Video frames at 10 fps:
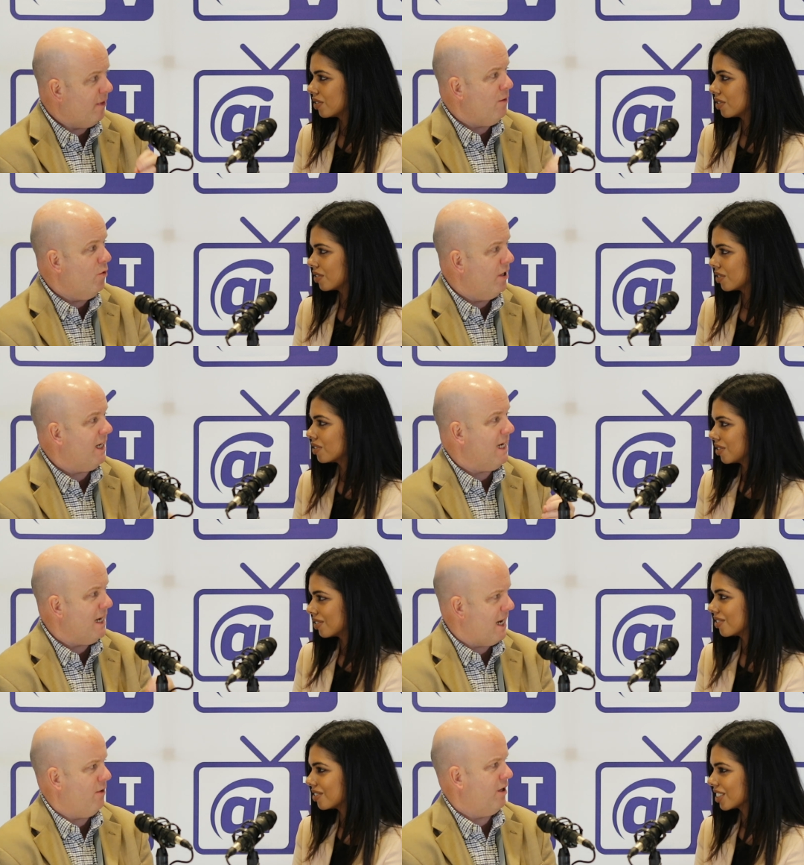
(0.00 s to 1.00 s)
Speaker 1: are they
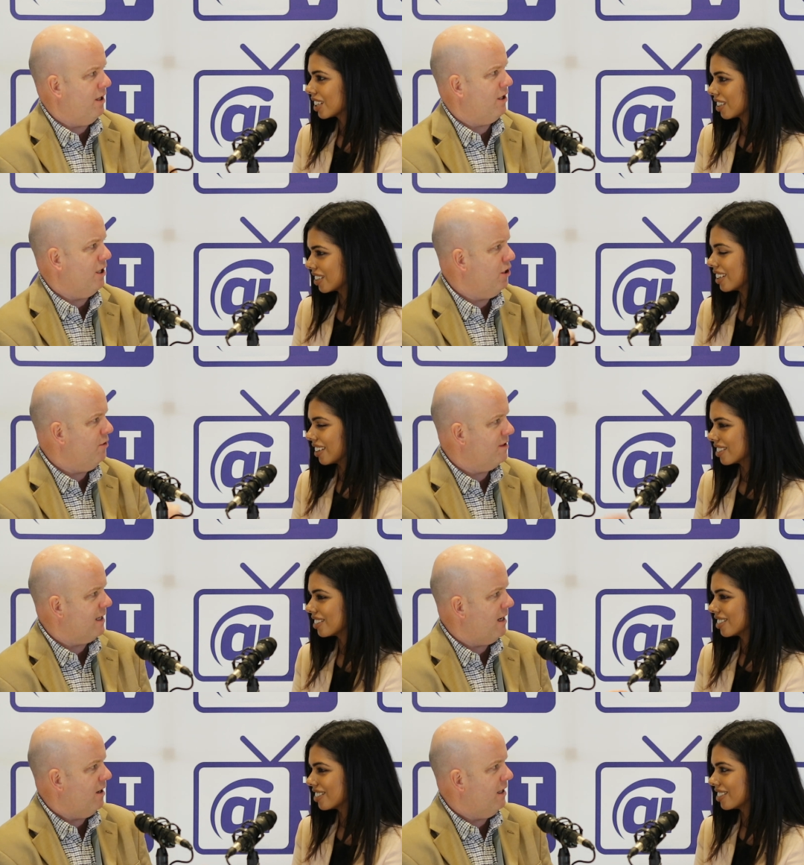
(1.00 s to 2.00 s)
working now? Can can yeah. you
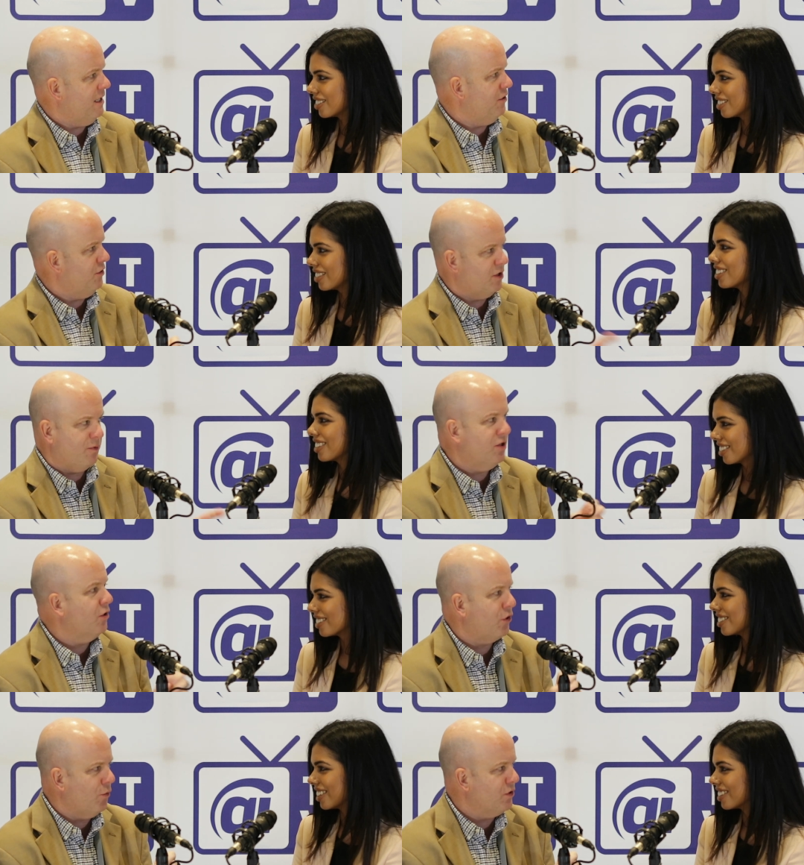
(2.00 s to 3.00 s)
say I need you to
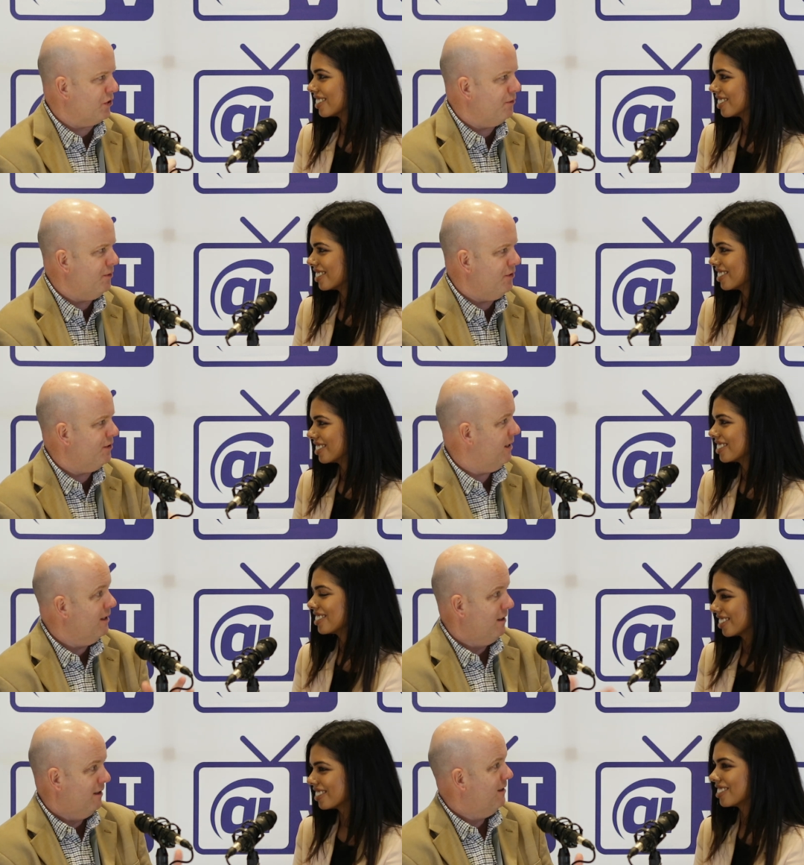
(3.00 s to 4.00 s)
switch on the quantum yeah.
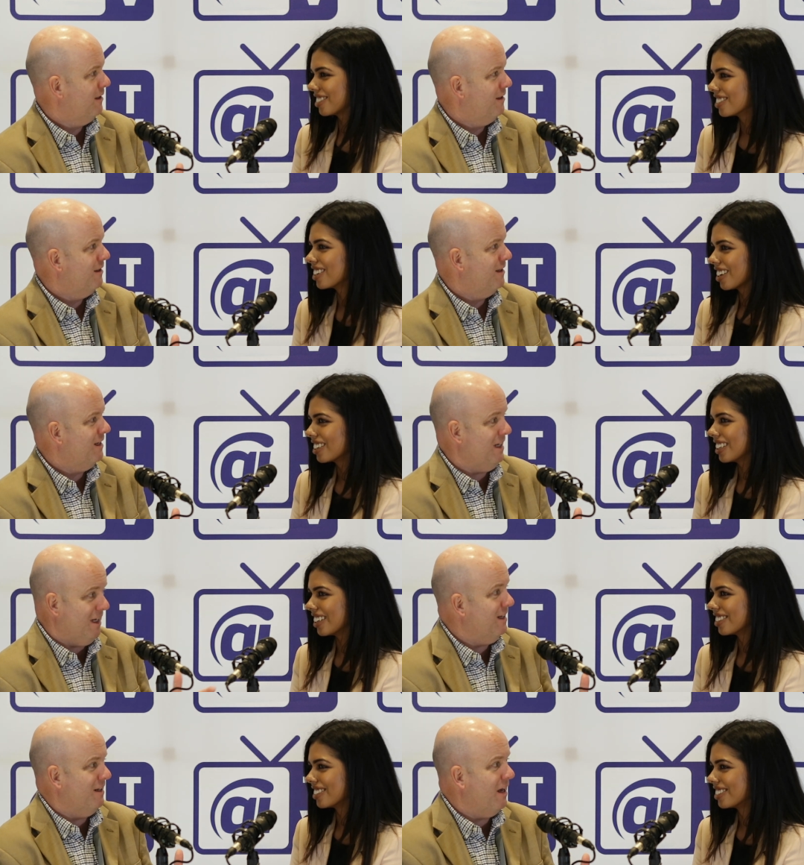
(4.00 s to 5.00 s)
computer?
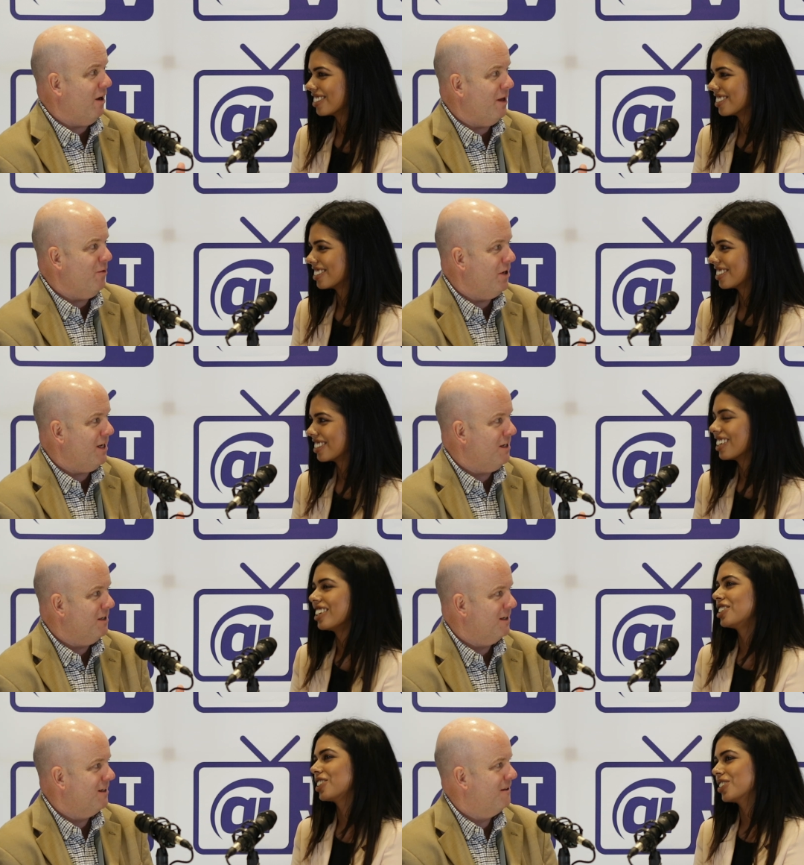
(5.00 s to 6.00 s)
yeah. are they working?
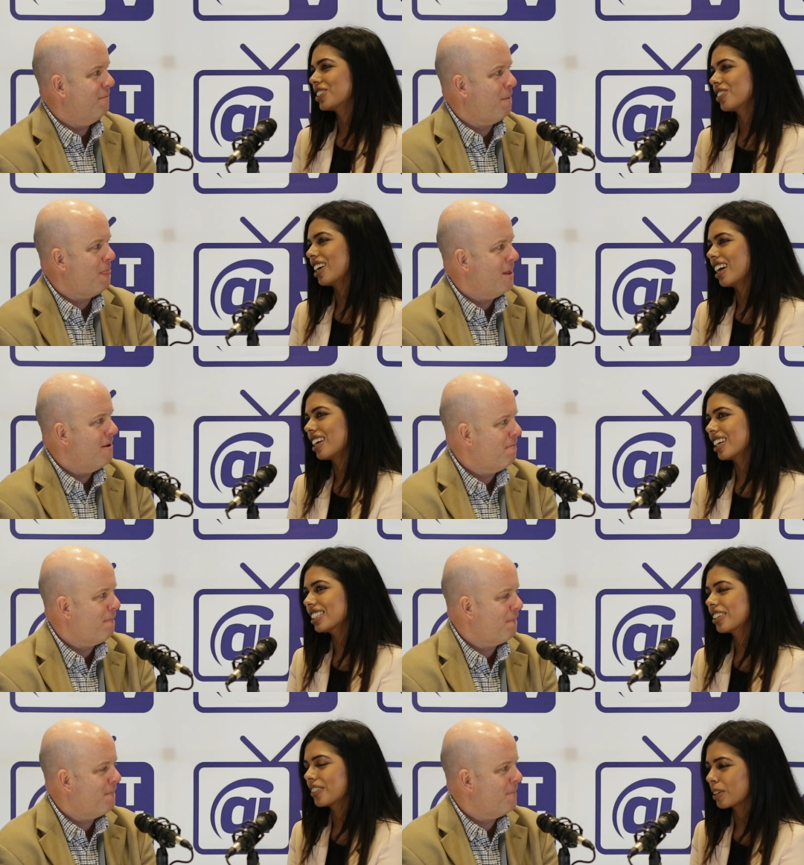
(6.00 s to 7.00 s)
Speaker 2: So, so I
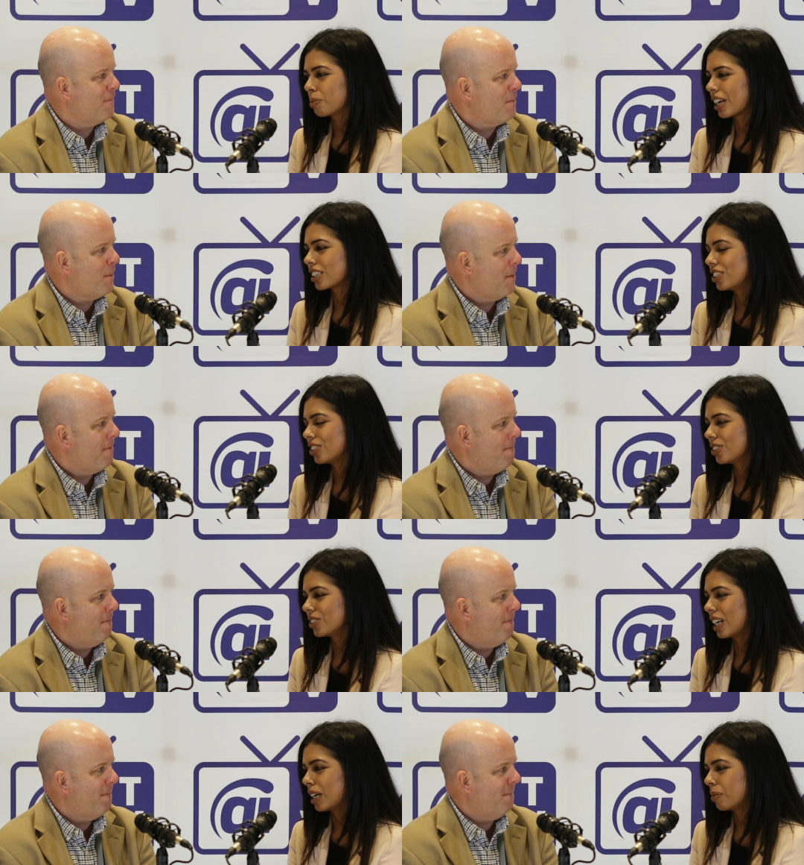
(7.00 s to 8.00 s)
like to think back
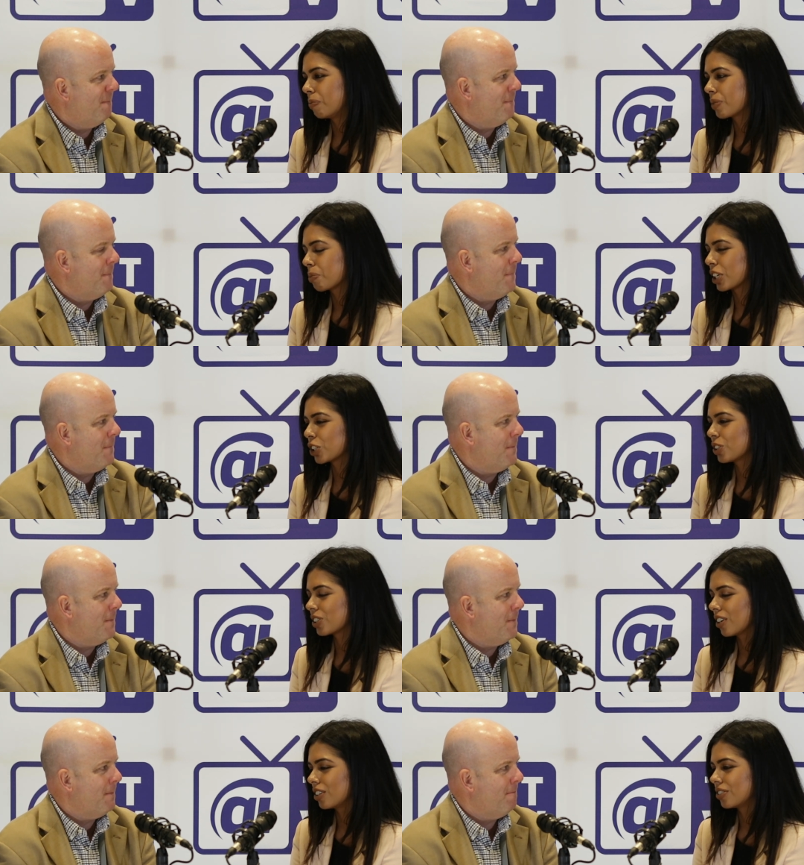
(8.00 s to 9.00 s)
to um,
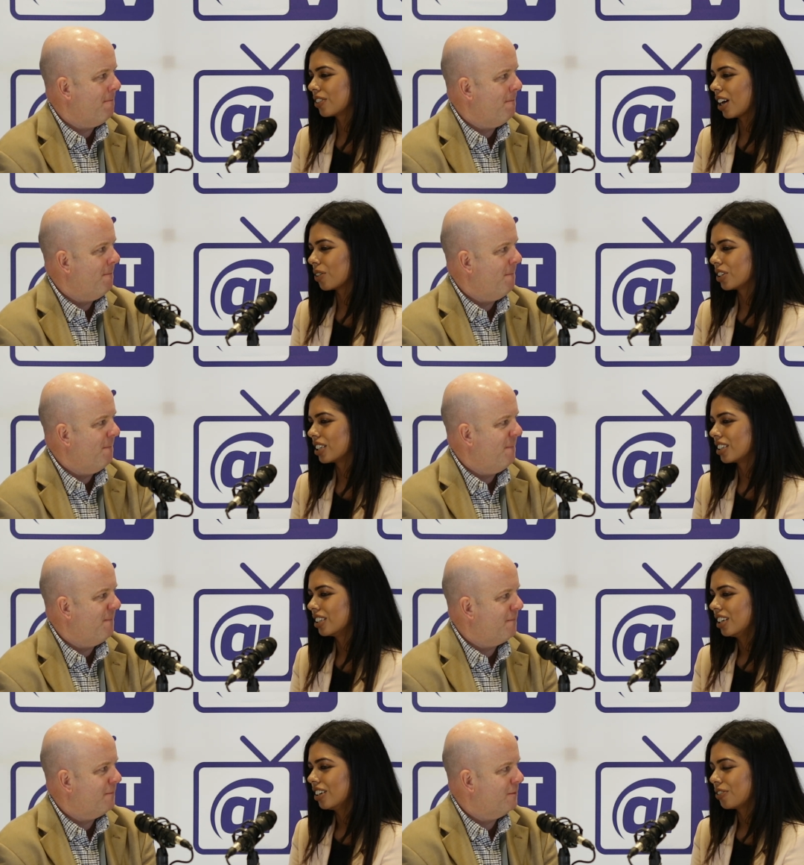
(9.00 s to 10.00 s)
pictures of
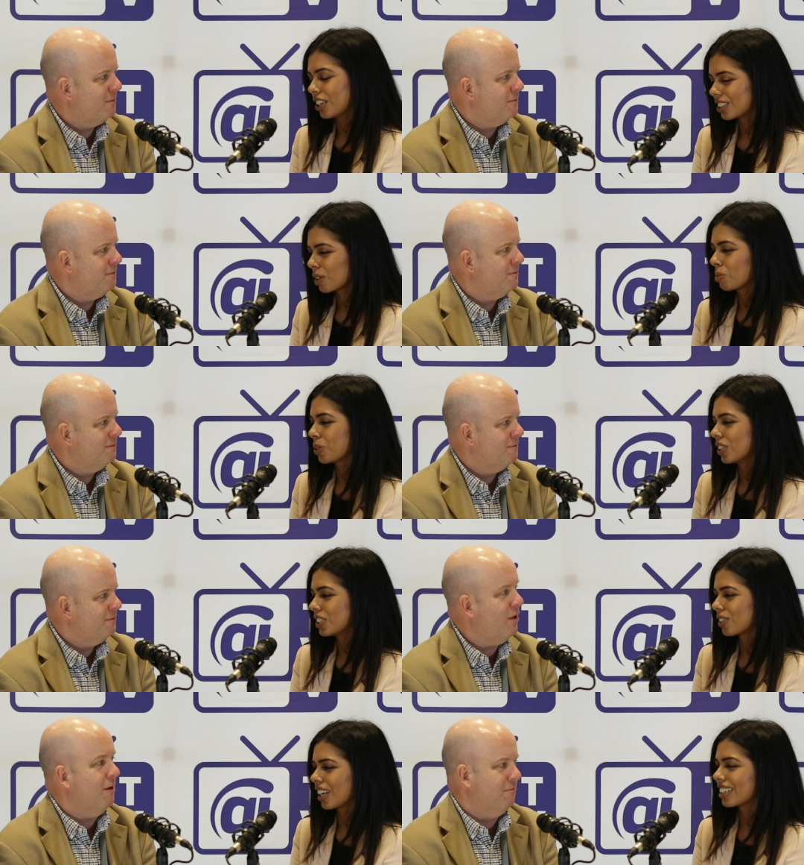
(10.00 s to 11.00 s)
our first
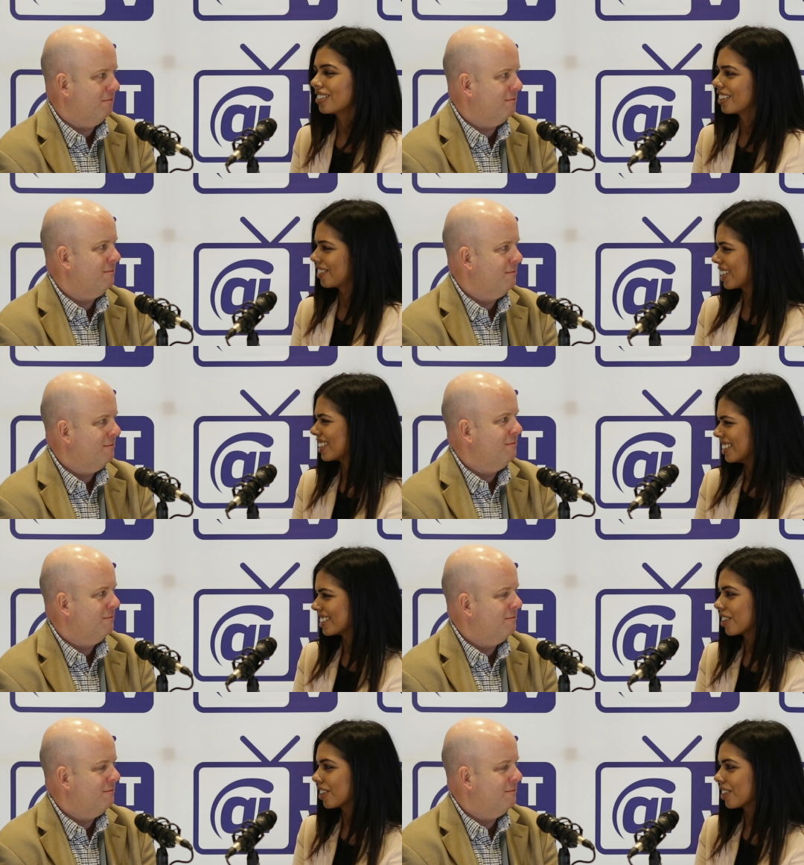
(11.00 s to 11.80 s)
computers, yeah. like in the 30s